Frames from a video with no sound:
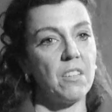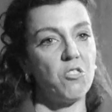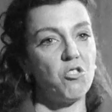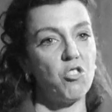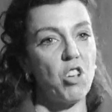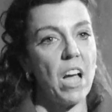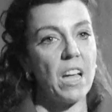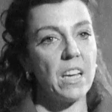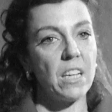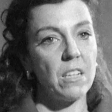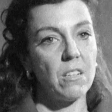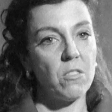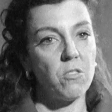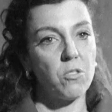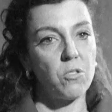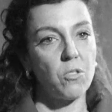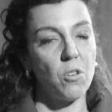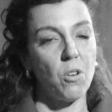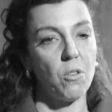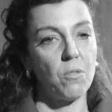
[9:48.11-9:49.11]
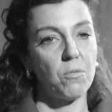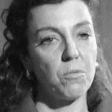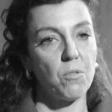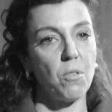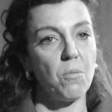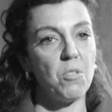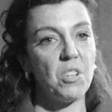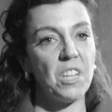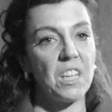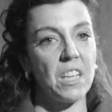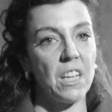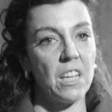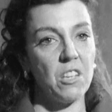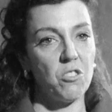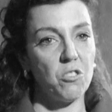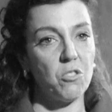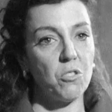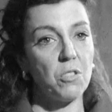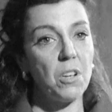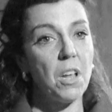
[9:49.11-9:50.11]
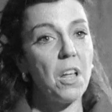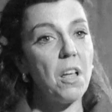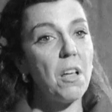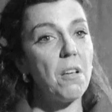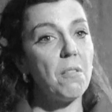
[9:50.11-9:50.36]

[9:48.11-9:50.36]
channels of communication